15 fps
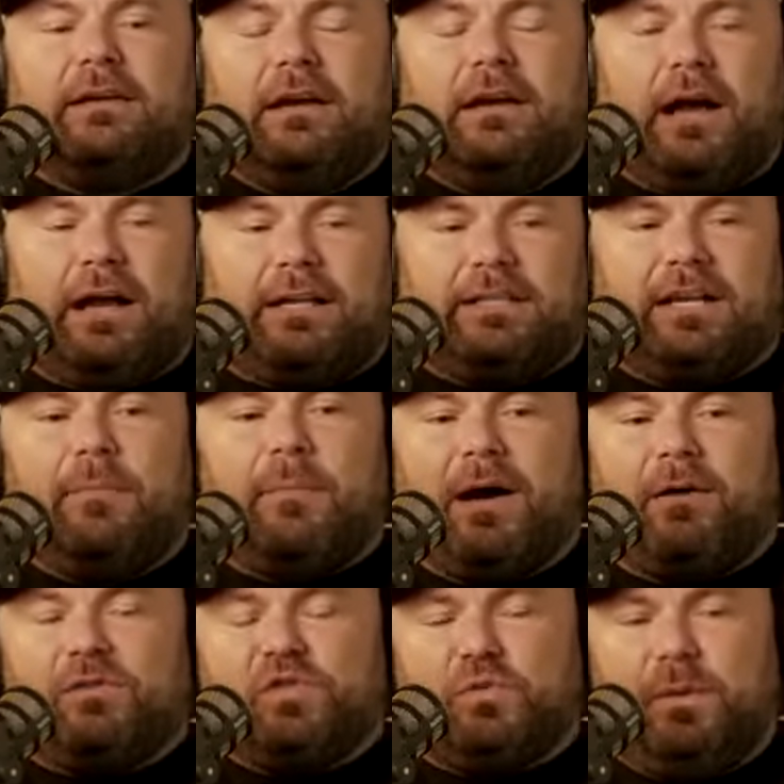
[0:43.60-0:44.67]
I got to come
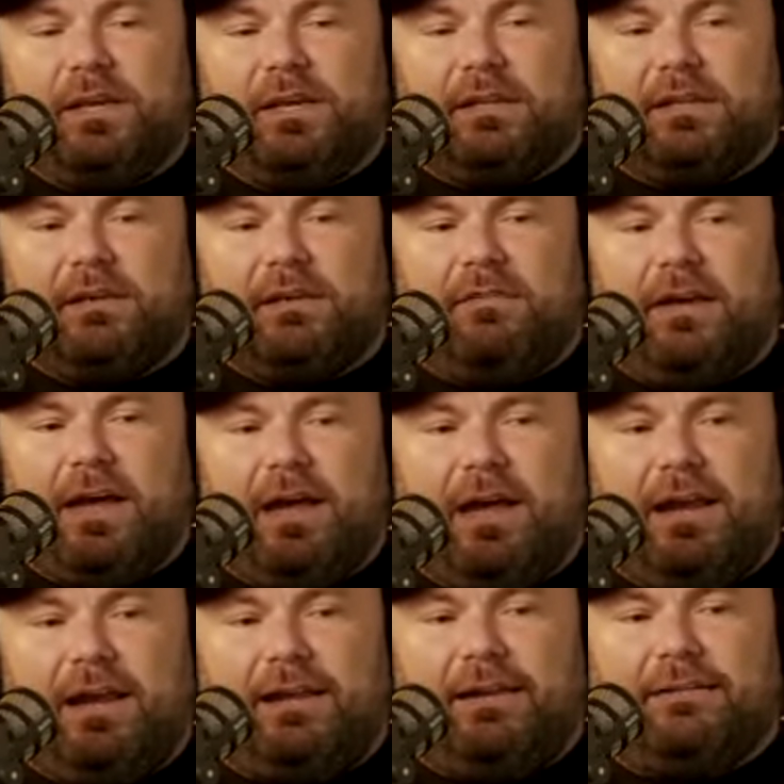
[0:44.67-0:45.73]
out and speak at the event,
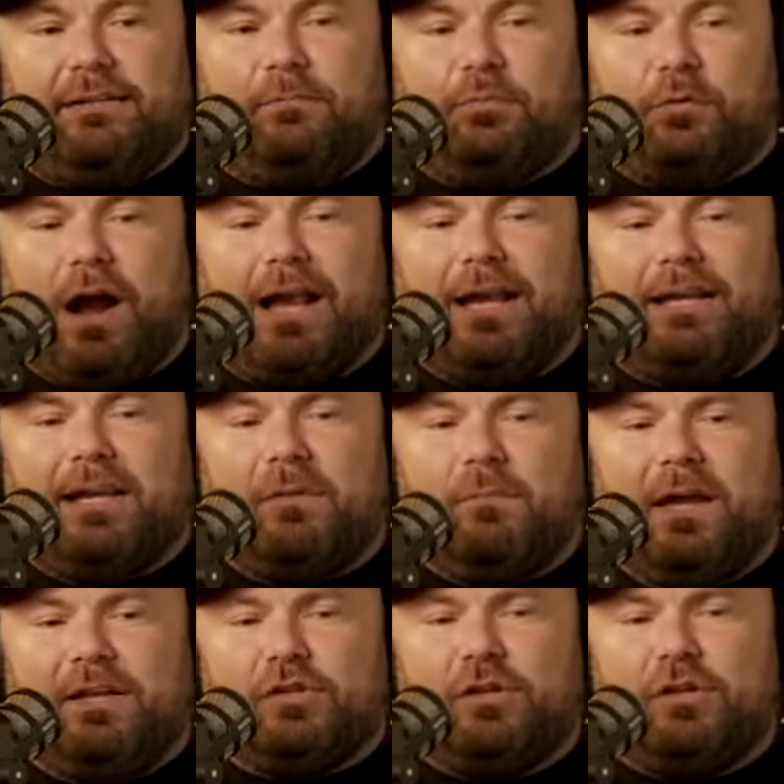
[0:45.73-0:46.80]
and Brian had
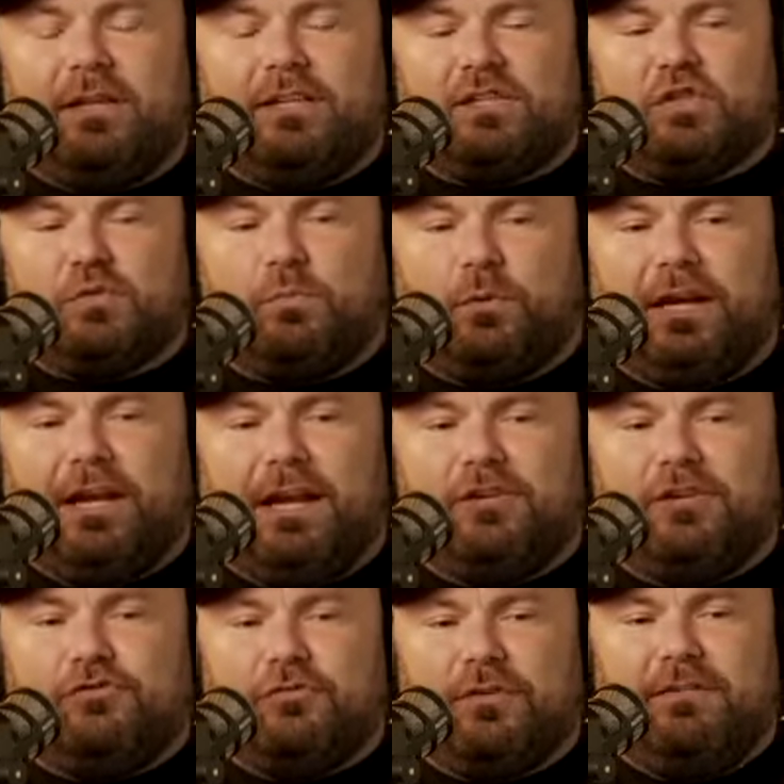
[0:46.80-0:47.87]
mentioned that Spring
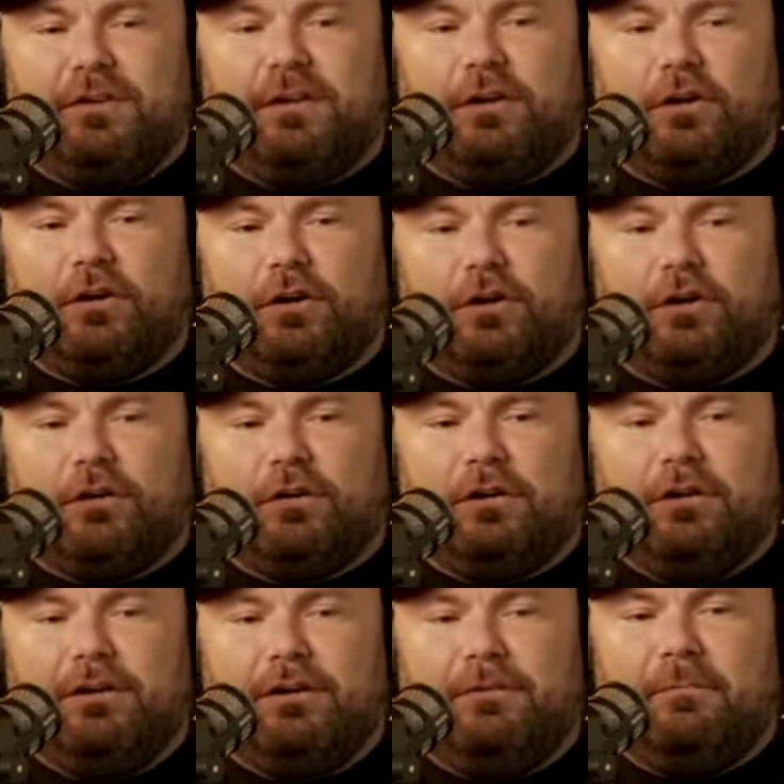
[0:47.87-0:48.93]
had driven her,
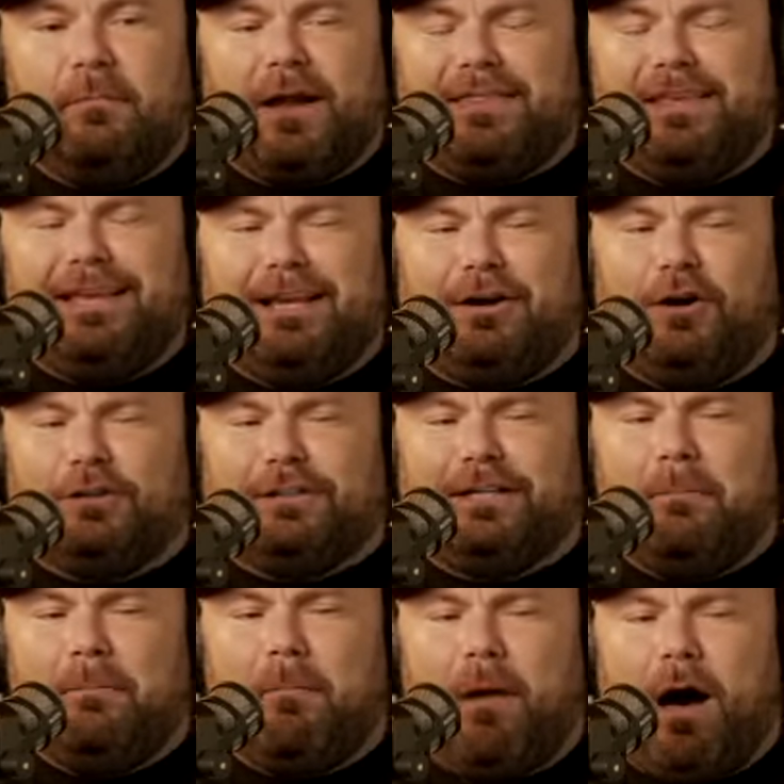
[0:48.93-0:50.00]
I think he called it
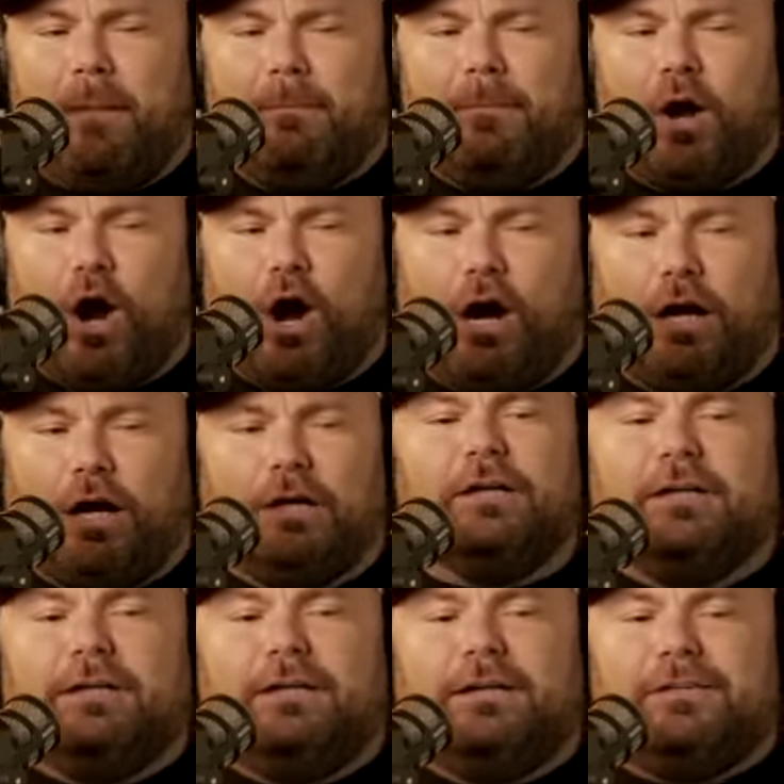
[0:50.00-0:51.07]
a mom car,
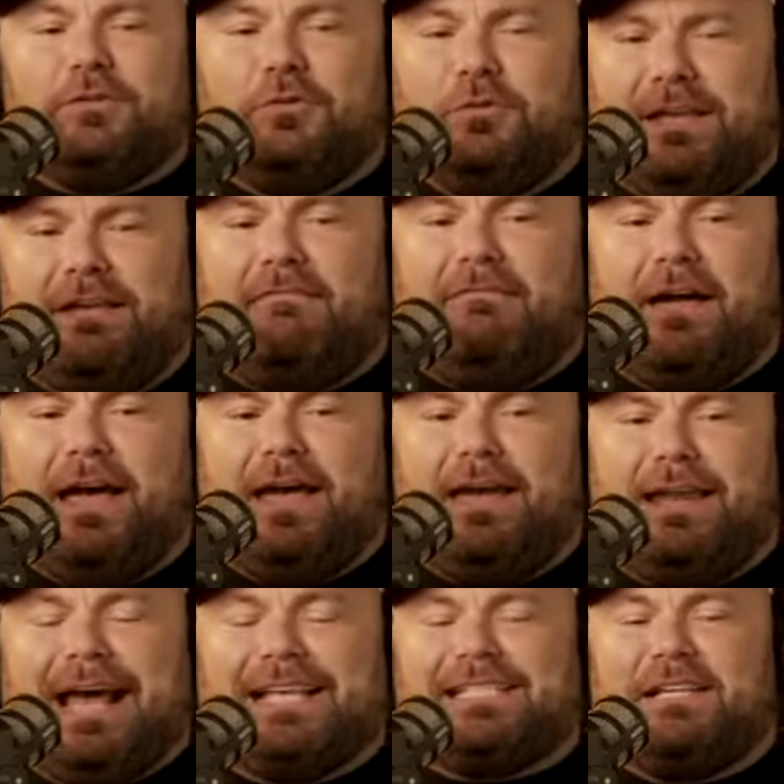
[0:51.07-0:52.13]
to the event
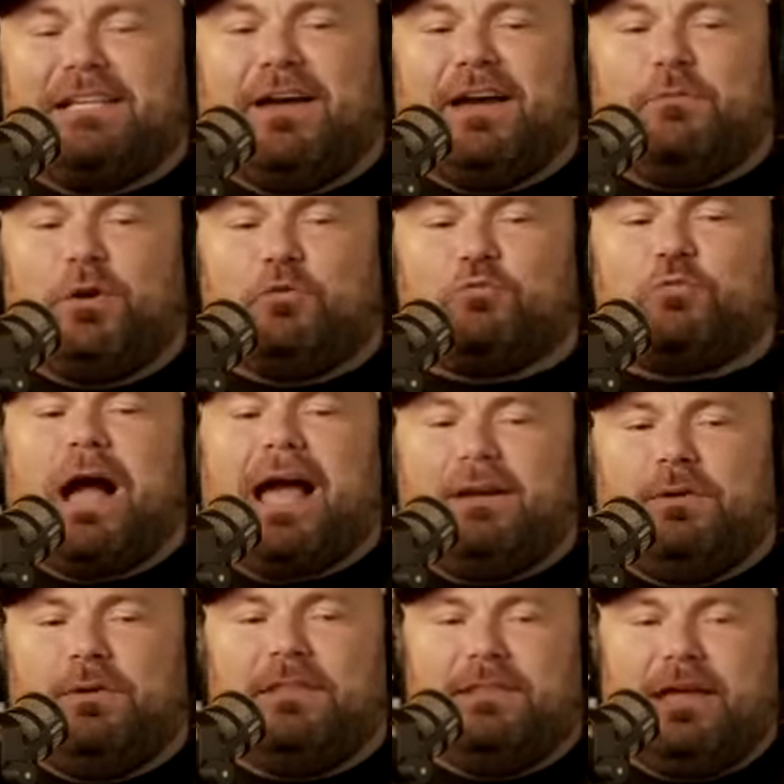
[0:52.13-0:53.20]
and asked if I'd want to ride
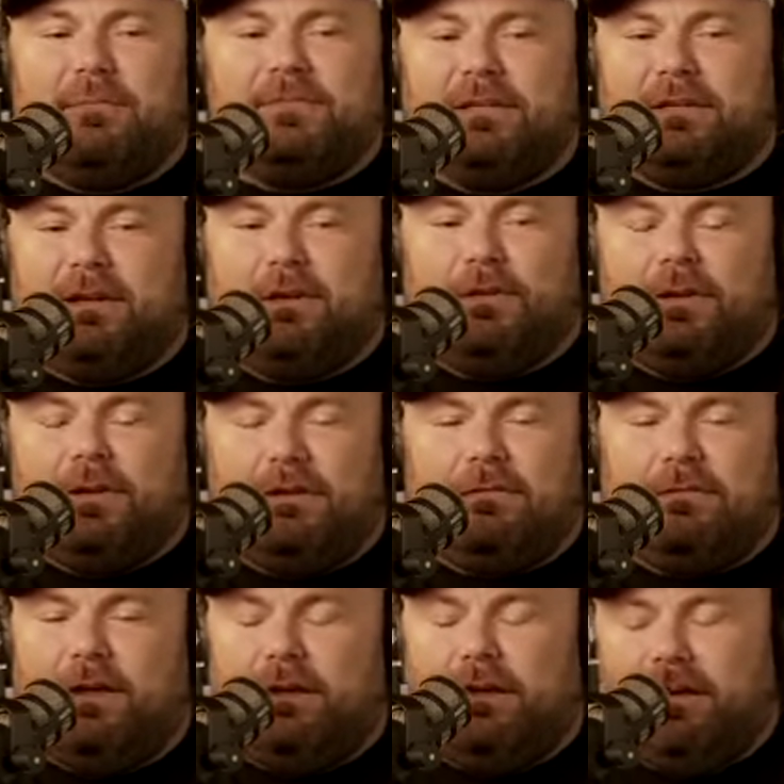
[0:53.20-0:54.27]
with them to go to
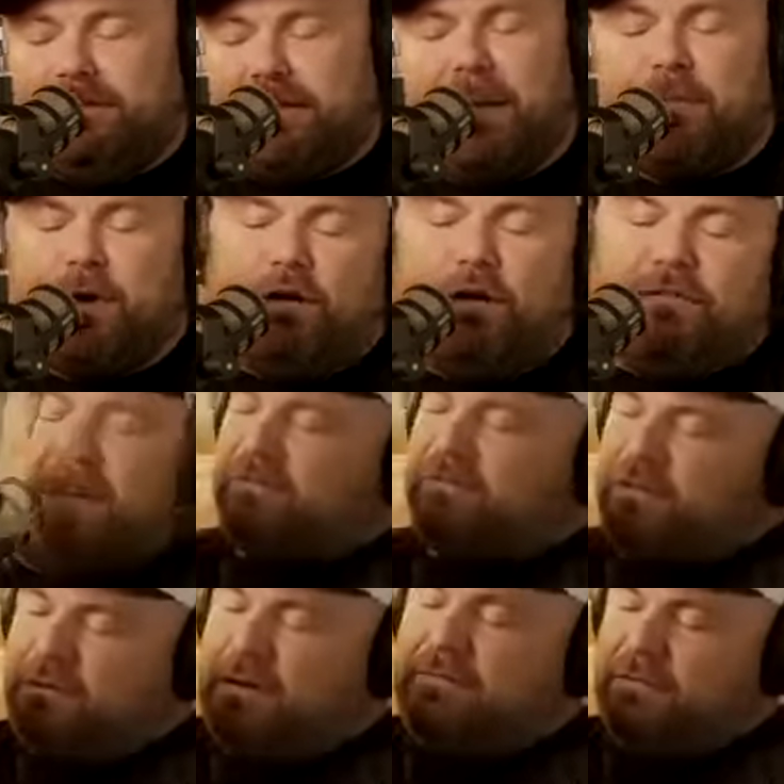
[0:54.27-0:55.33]
uh, Top Golf
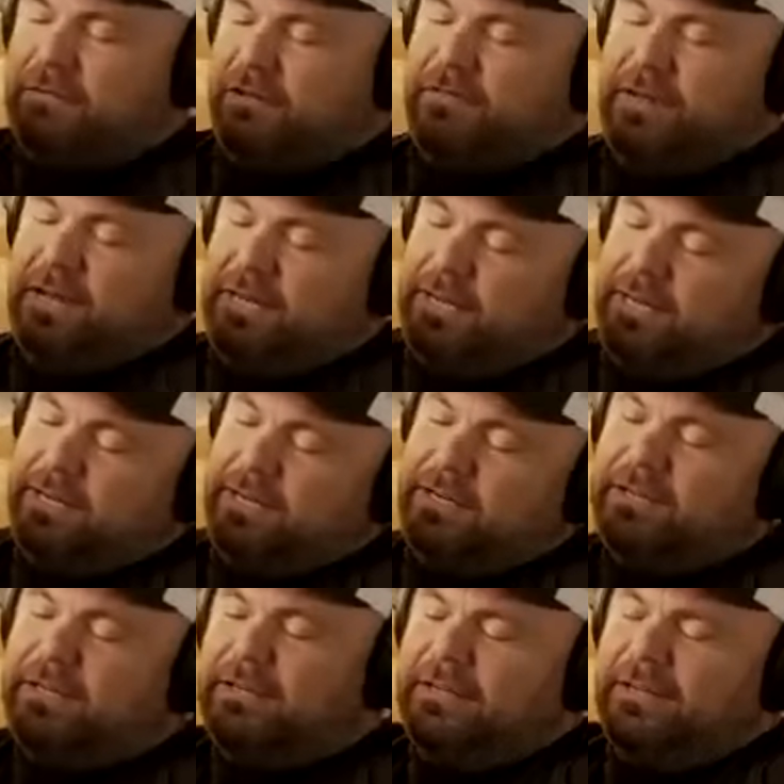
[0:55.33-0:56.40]
after after the event had
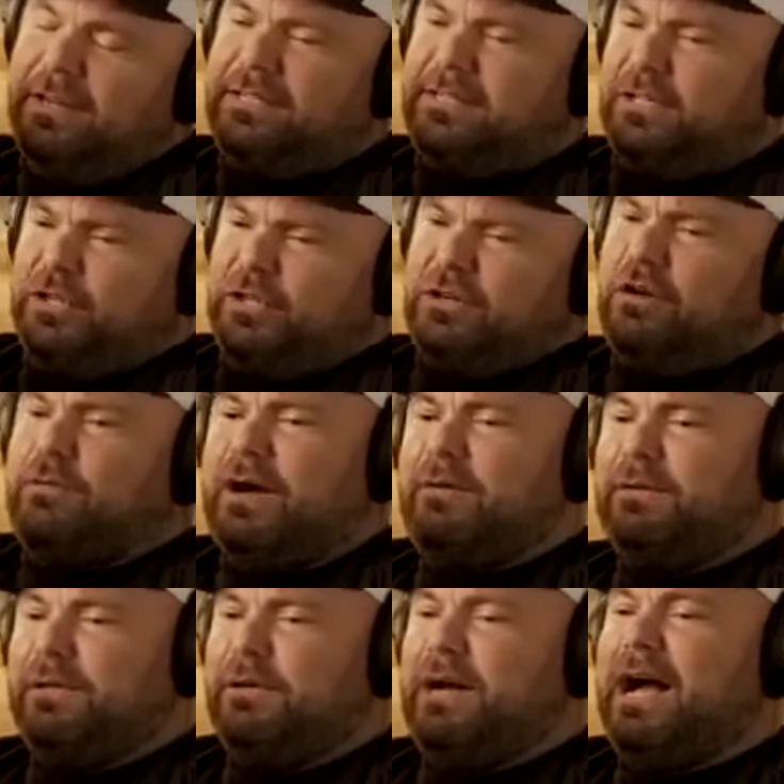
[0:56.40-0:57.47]
ended. I said, "Sure, I'll ride
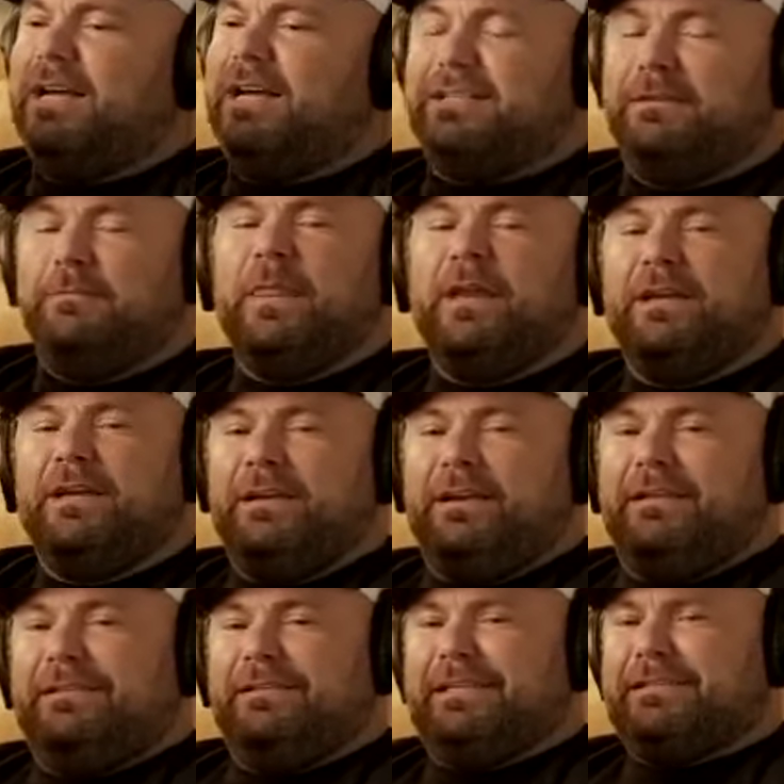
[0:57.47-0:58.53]
with you guys." And
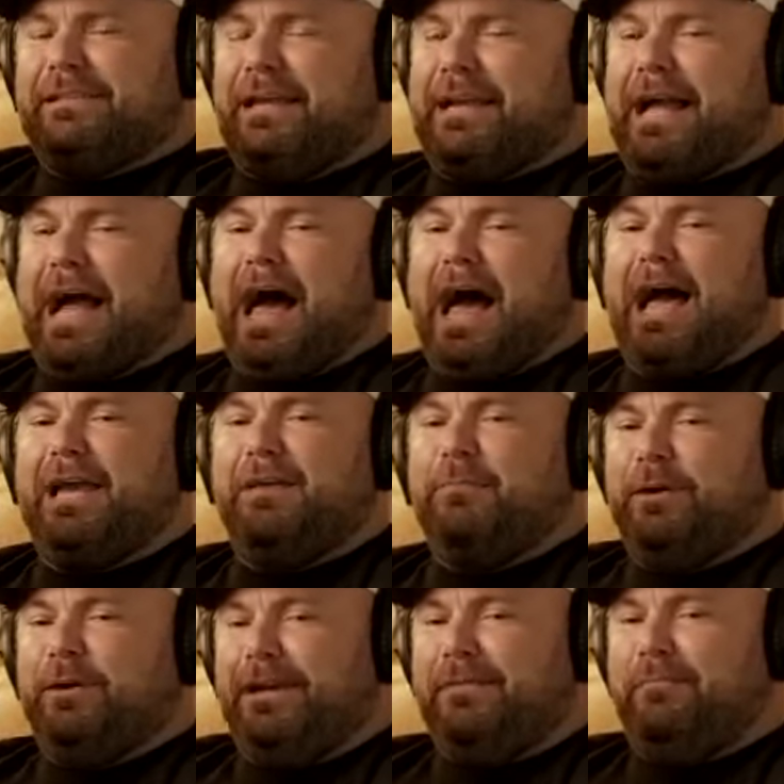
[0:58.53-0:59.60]
this like
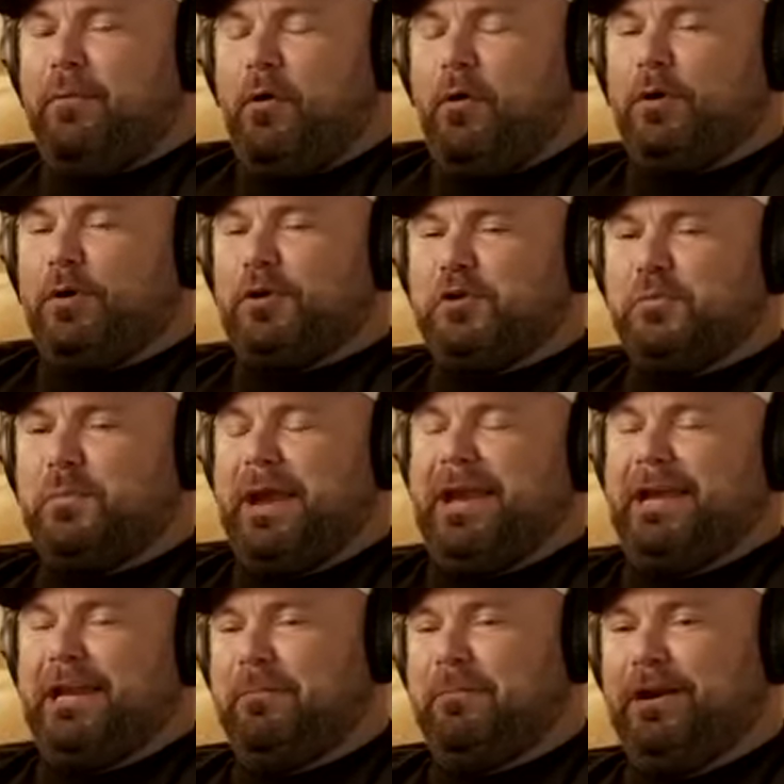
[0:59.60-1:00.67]
hybrid Porsche
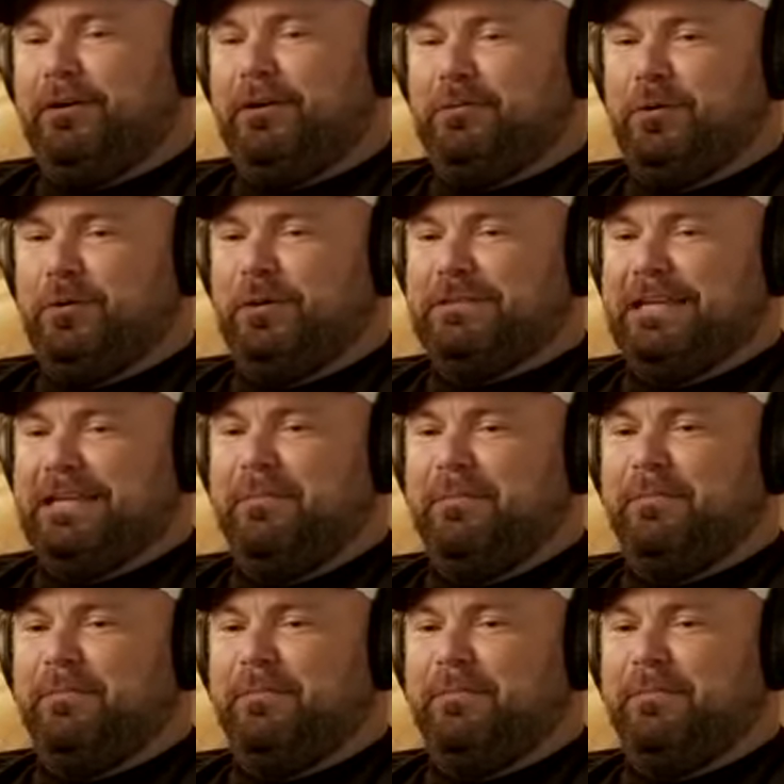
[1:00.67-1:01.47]
Panamera rolls up.